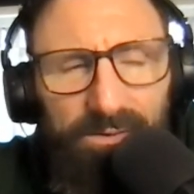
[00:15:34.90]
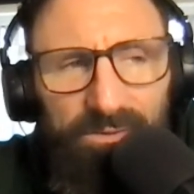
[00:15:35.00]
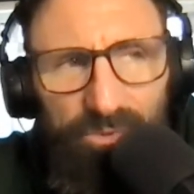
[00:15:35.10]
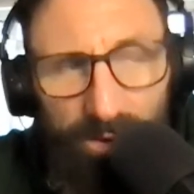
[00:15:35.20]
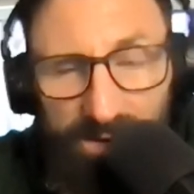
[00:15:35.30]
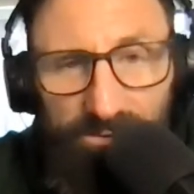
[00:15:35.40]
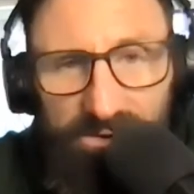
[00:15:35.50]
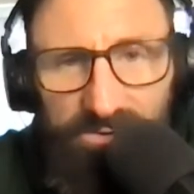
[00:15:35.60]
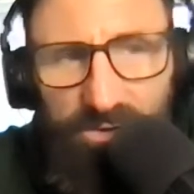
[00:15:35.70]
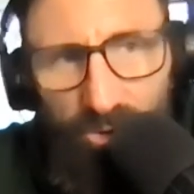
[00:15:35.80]
"So I either
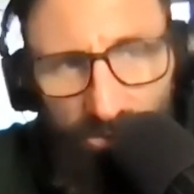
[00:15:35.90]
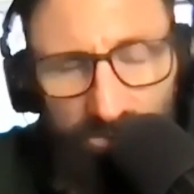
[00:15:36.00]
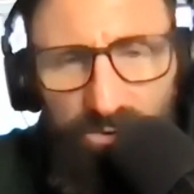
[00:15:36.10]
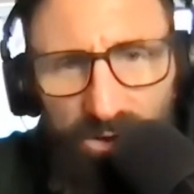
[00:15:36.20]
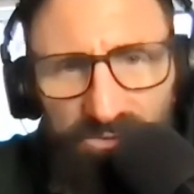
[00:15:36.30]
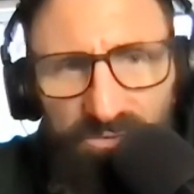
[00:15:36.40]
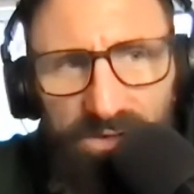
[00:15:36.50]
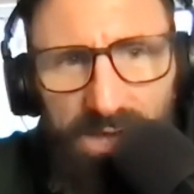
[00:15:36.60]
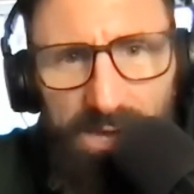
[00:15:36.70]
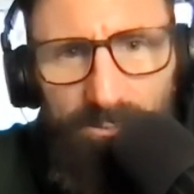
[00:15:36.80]
get to go to the
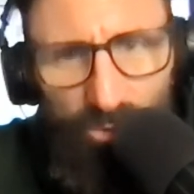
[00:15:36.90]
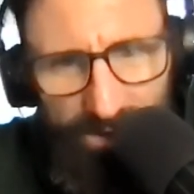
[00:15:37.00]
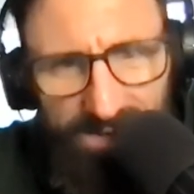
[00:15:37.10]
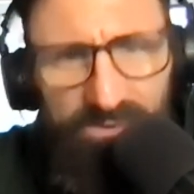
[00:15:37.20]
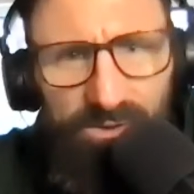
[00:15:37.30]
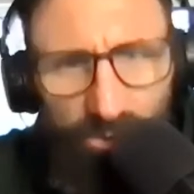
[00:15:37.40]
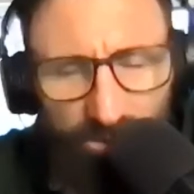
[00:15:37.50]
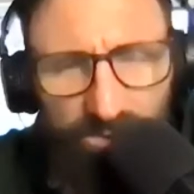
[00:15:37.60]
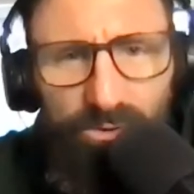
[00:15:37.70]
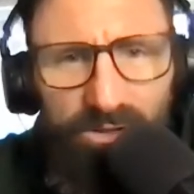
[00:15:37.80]
CrossFit Games or I get to go
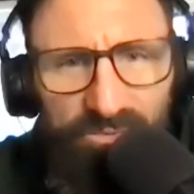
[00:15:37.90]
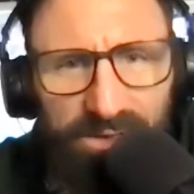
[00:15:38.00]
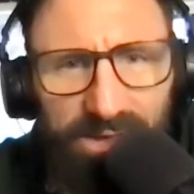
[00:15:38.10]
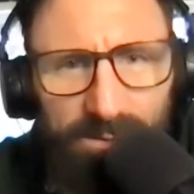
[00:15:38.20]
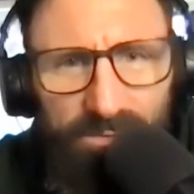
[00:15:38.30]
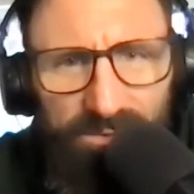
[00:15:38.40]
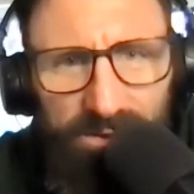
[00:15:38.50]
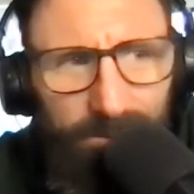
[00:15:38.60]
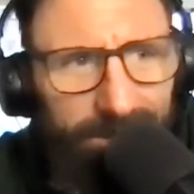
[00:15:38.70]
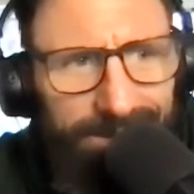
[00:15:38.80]
to the CrossFit Games?"
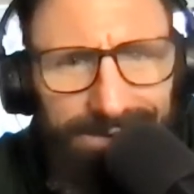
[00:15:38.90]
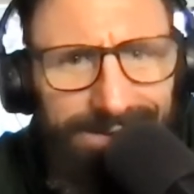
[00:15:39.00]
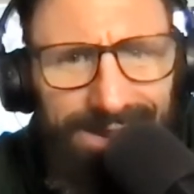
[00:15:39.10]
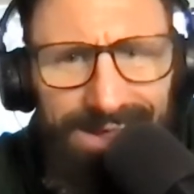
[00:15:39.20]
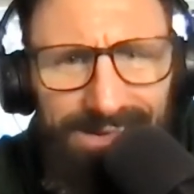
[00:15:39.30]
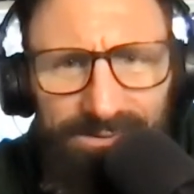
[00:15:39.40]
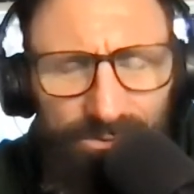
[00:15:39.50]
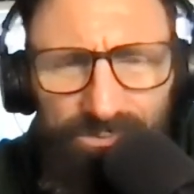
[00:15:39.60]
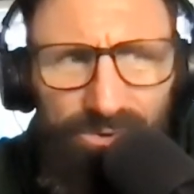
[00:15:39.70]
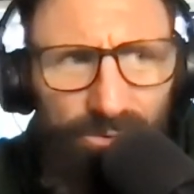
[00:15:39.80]
I'm like, "Yeah,
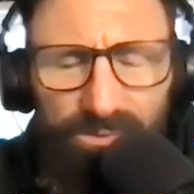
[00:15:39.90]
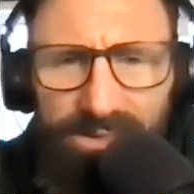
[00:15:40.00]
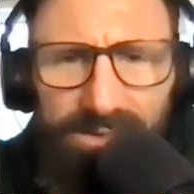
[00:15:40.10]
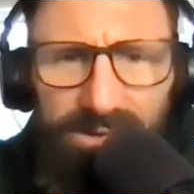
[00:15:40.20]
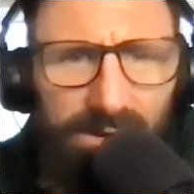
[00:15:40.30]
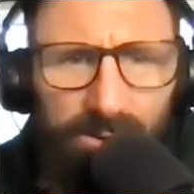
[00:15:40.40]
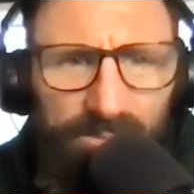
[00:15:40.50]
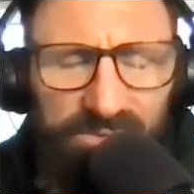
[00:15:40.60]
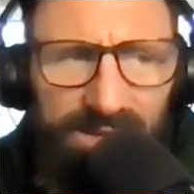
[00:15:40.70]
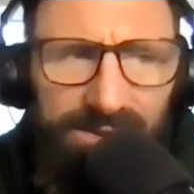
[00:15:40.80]
dude, totally,
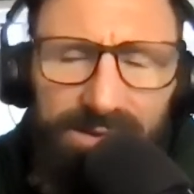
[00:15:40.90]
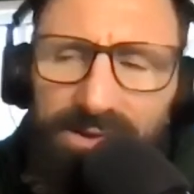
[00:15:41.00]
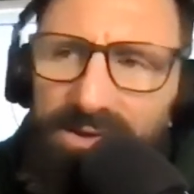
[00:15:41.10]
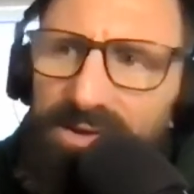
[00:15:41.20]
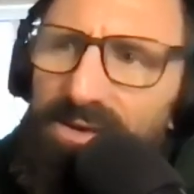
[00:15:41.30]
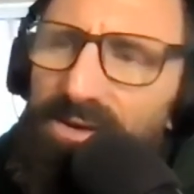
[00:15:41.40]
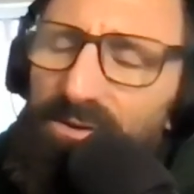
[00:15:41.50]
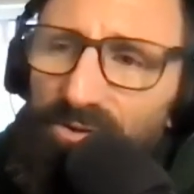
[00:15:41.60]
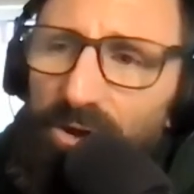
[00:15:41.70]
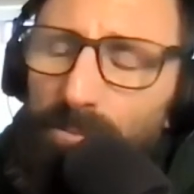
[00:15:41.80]
100%."
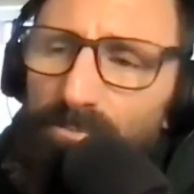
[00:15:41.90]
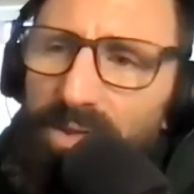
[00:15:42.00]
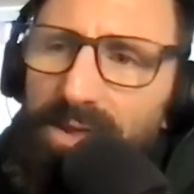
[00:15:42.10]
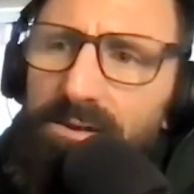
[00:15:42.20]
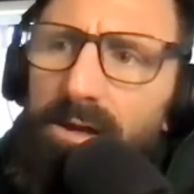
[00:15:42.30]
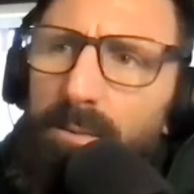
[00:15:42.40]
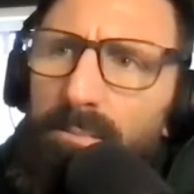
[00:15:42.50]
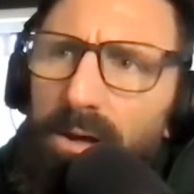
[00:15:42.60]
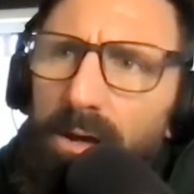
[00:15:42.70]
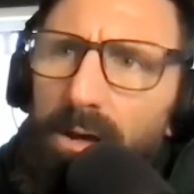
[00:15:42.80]
So end
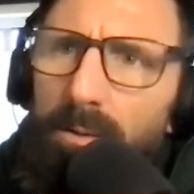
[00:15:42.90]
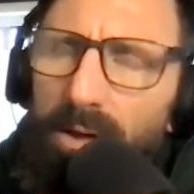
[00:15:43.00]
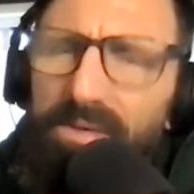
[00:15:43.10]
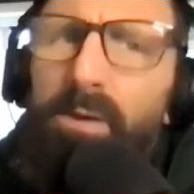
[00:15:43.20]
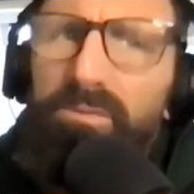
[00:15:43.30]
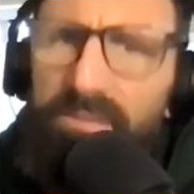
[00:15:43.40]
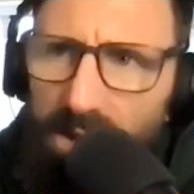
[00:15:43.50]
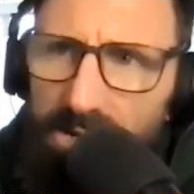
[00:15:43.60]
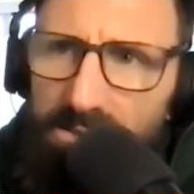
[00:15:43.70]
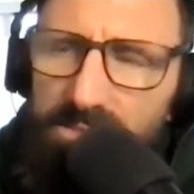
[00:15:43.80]
up, I think I was
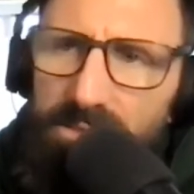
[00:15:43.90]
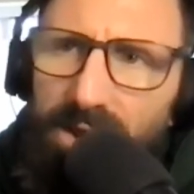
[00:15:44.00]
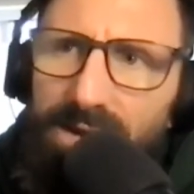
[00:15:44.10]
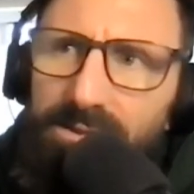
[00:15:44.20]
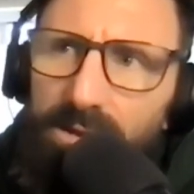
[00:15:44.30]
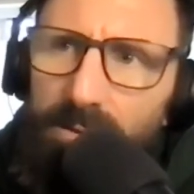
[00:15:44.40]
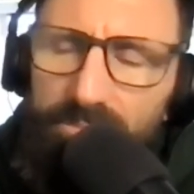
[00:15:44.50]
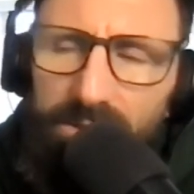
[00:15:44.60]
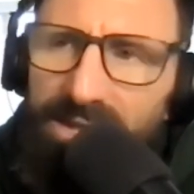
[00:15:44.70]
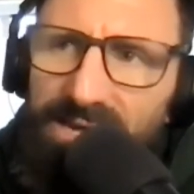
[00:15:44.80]
ninth. I ended
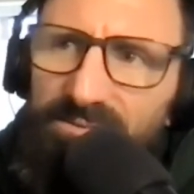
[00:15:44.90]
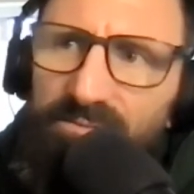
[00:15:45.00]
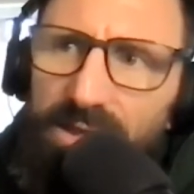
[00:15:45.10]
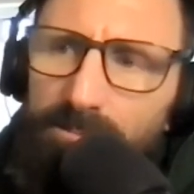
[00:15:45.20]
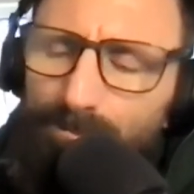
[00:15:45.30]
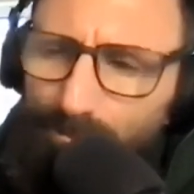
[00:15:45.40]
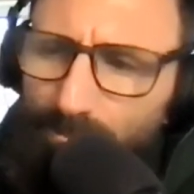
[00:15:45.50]
up the last event,